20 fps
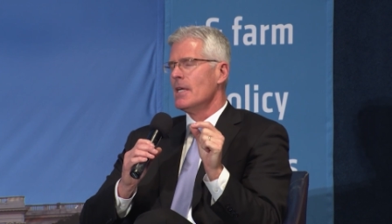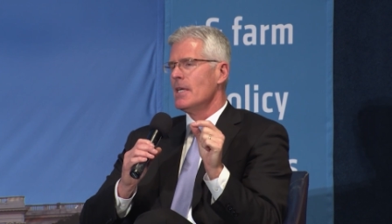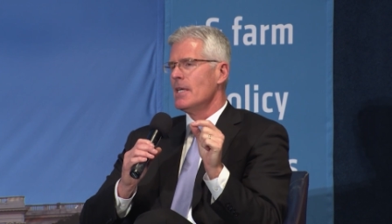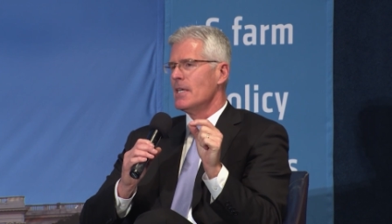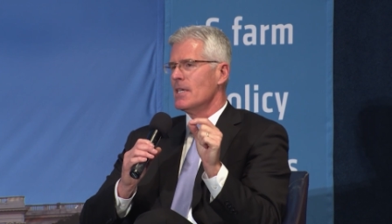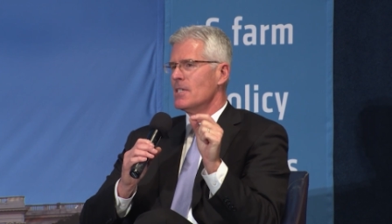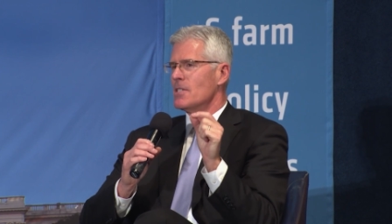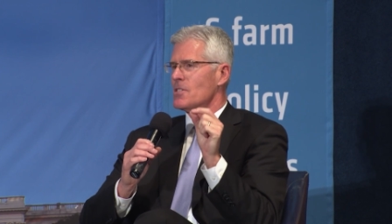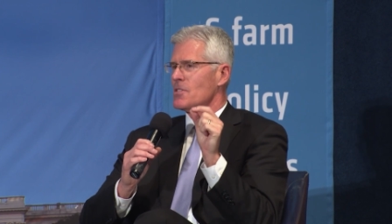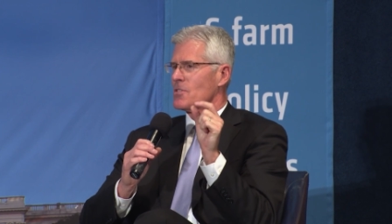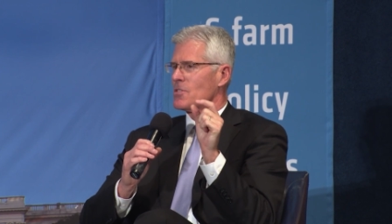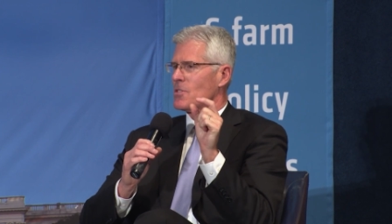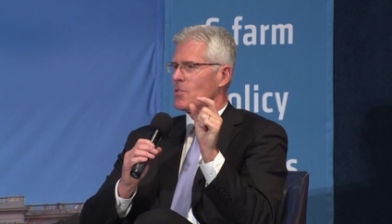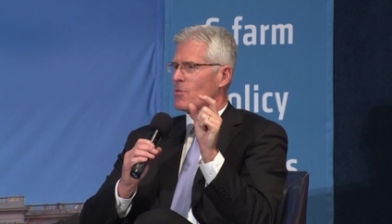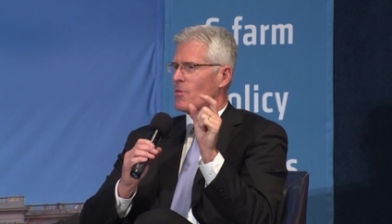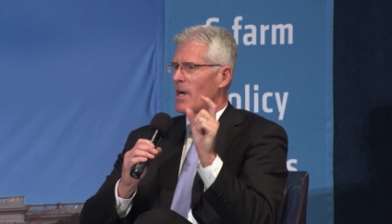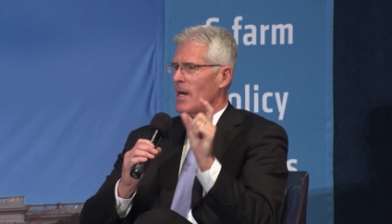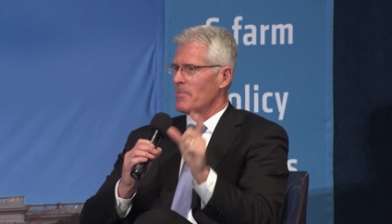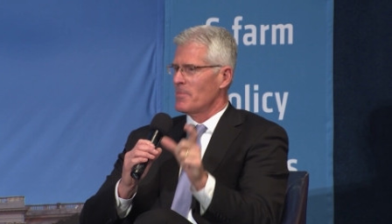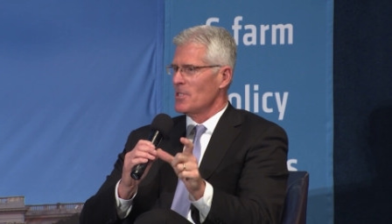is
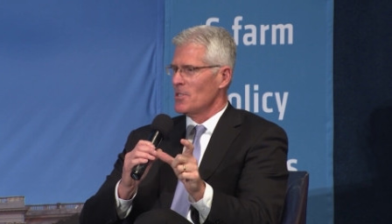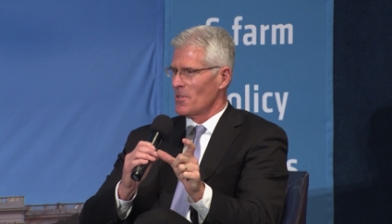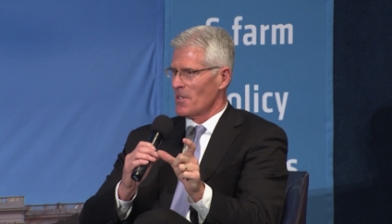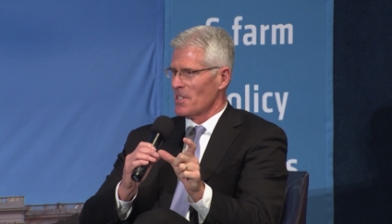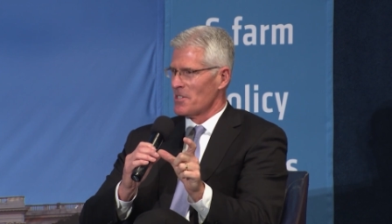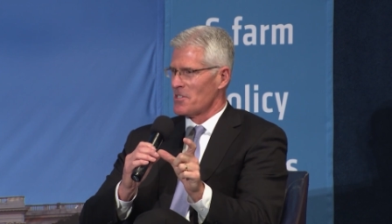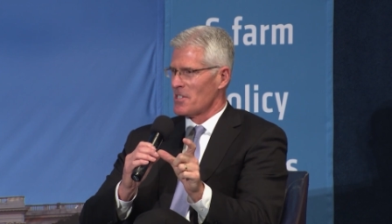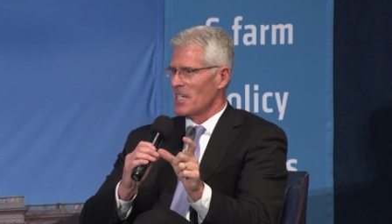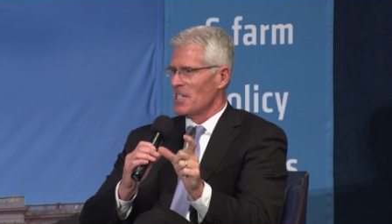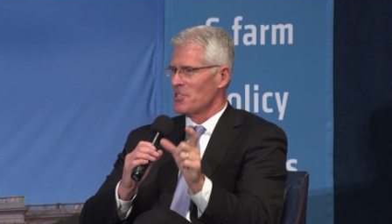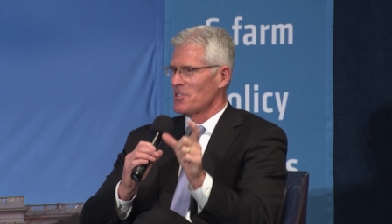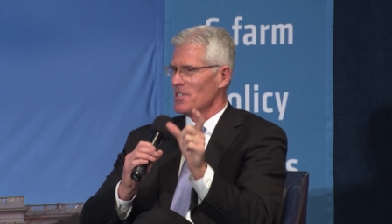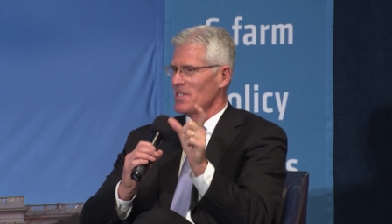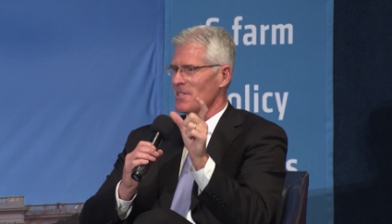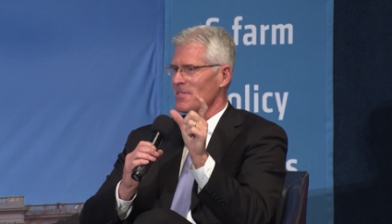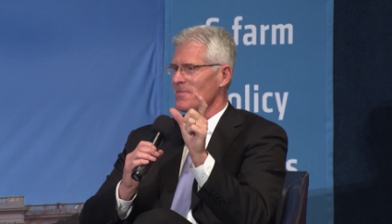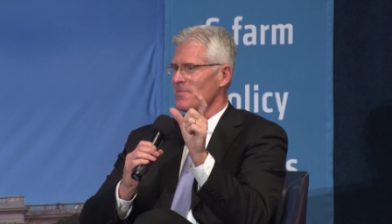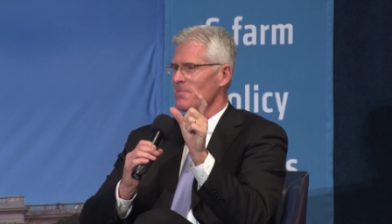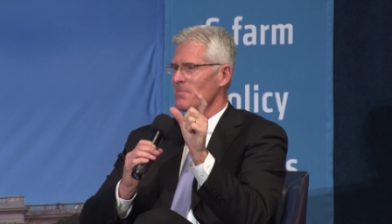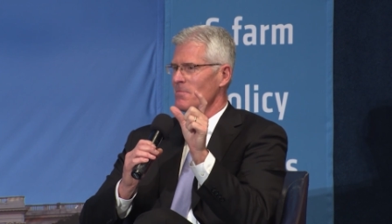crop
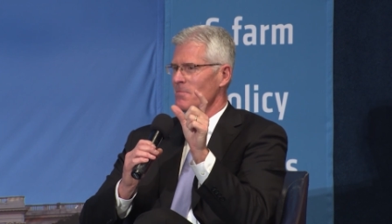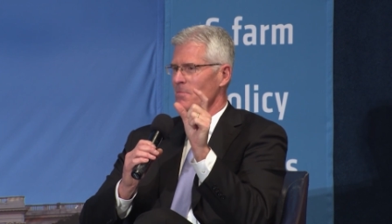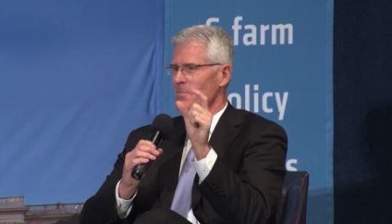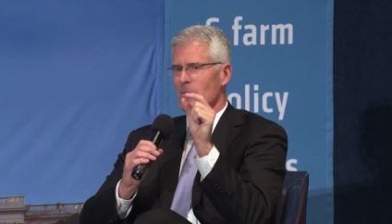utilization,